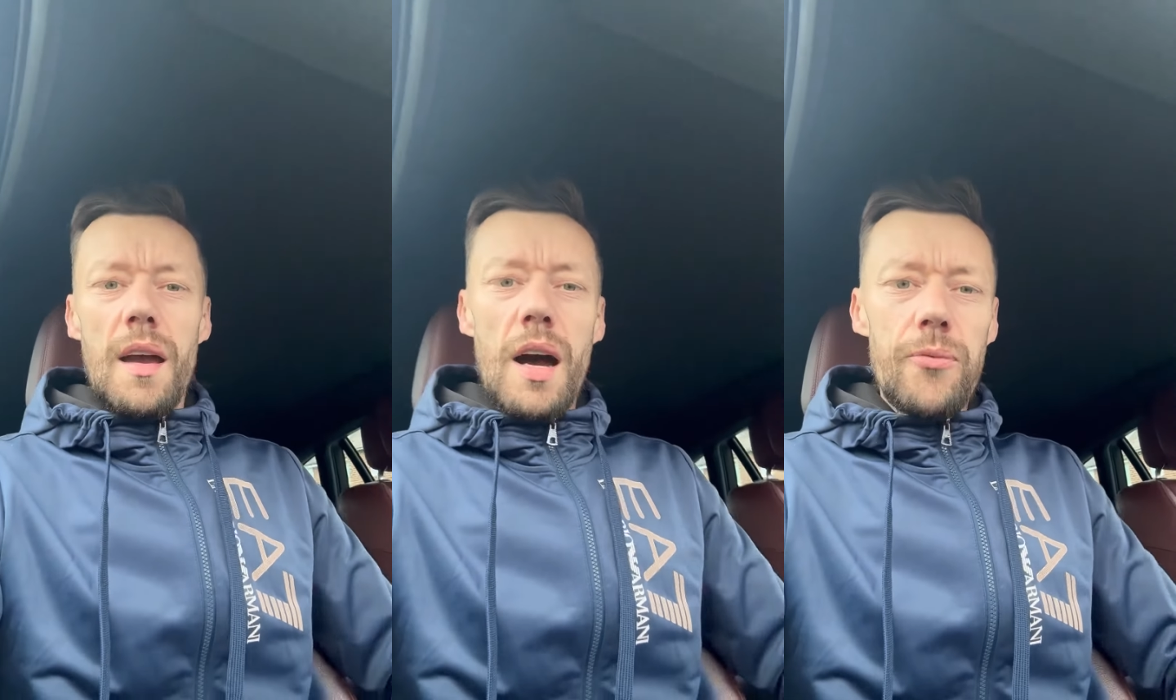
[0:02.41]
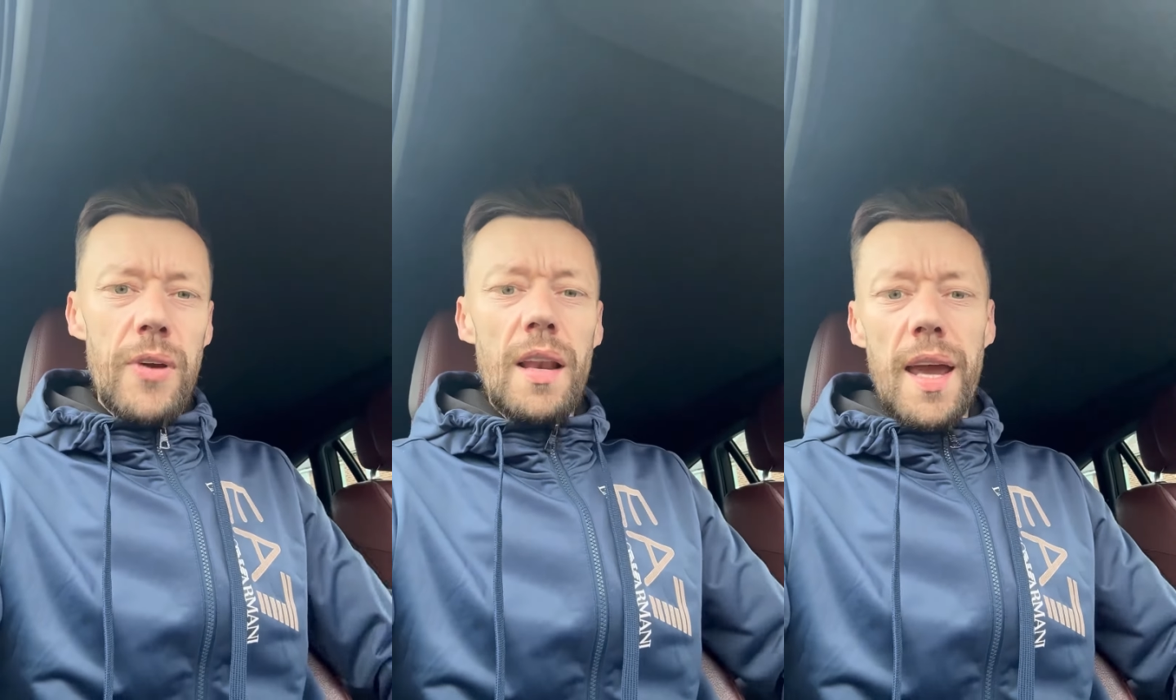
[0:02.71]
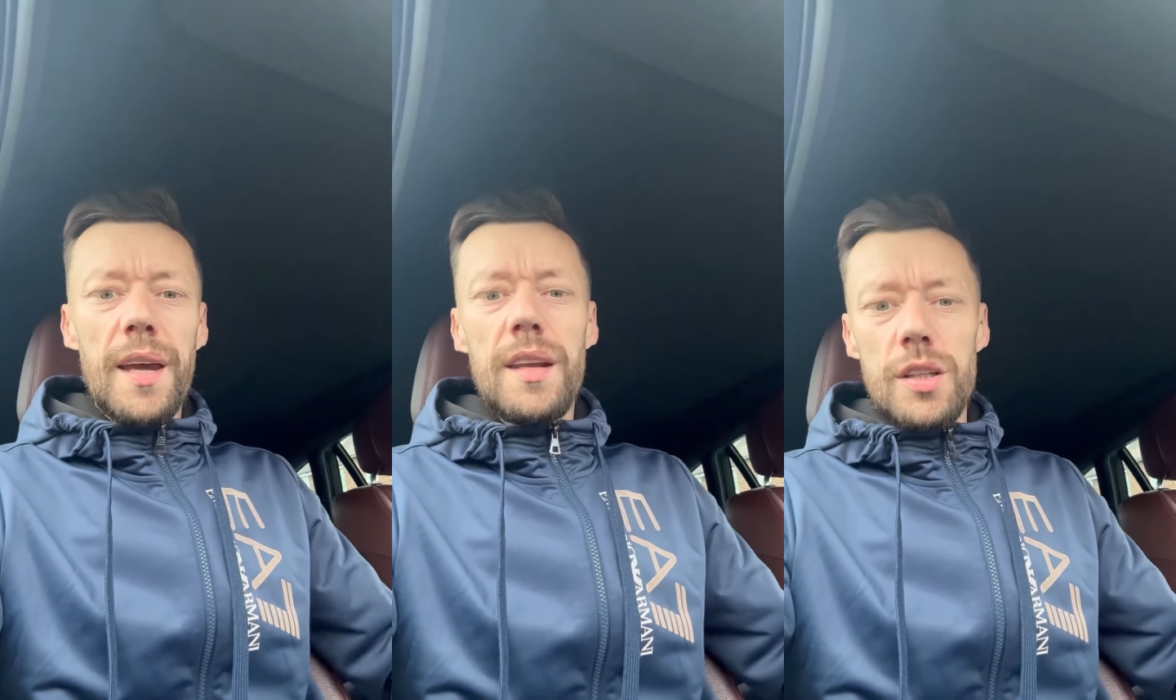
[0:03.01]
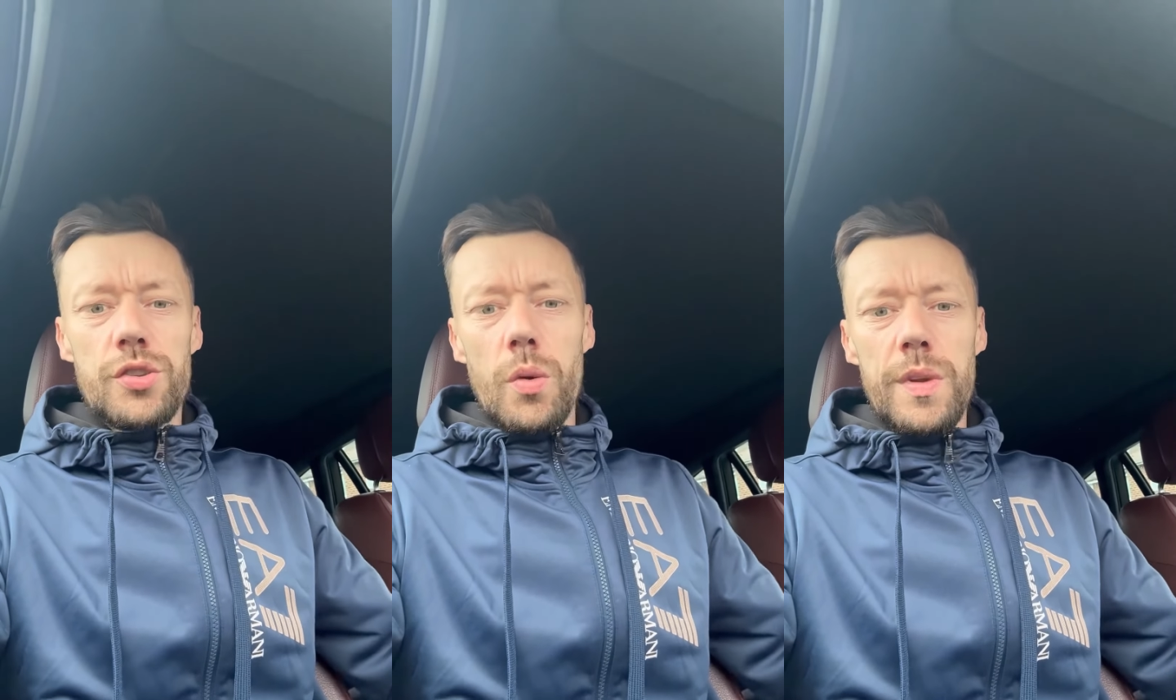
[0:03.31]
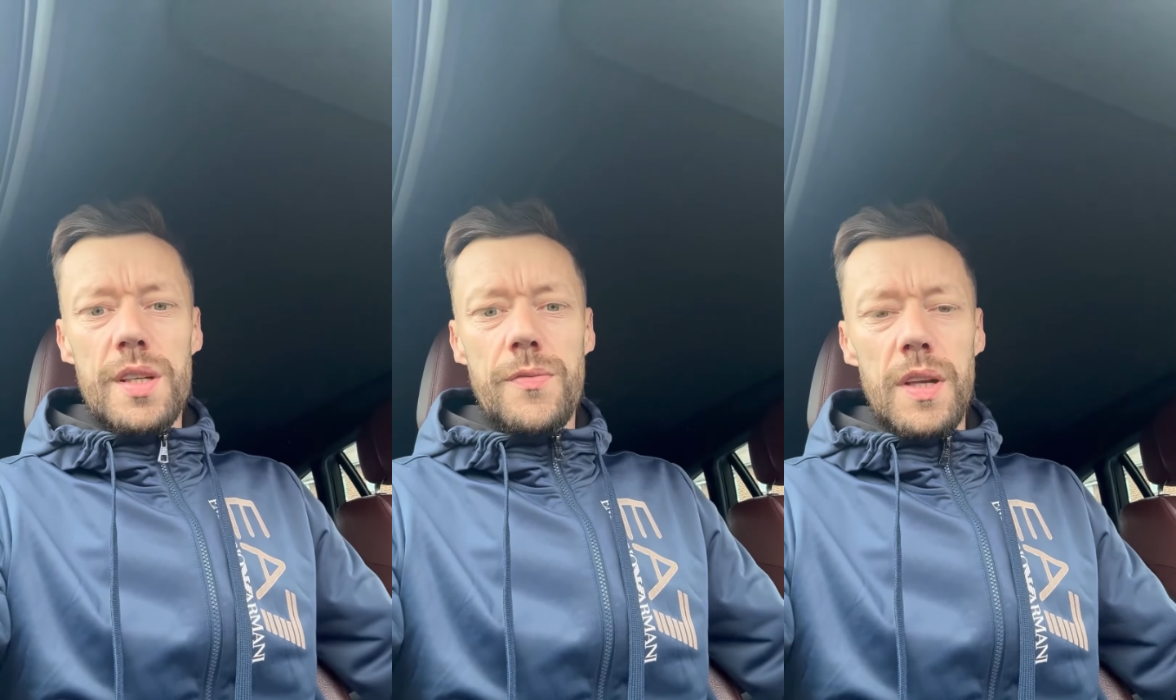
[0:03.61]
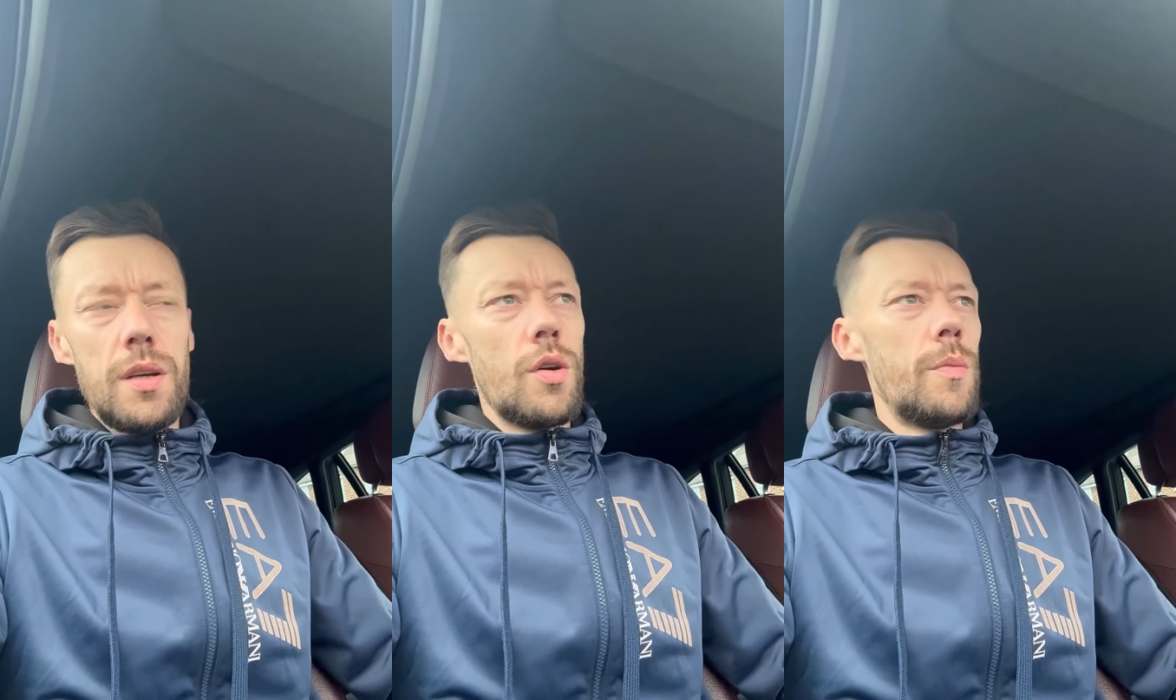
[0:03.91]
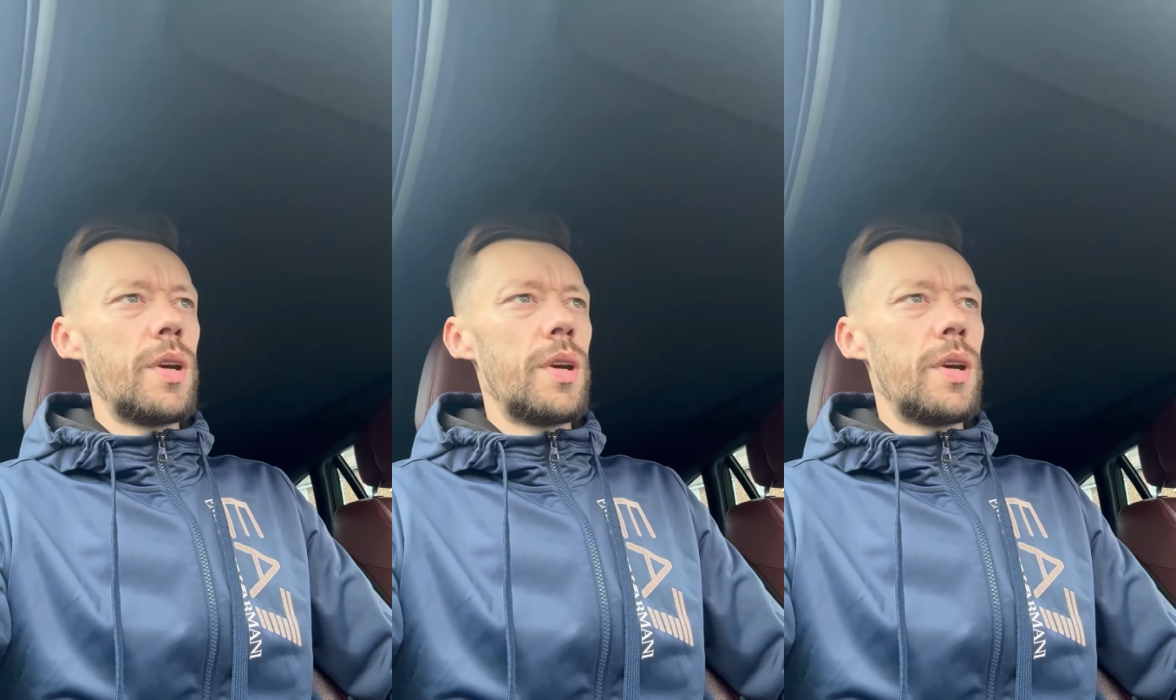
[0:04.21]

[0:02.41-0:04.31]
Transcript: I feel like I need to do this video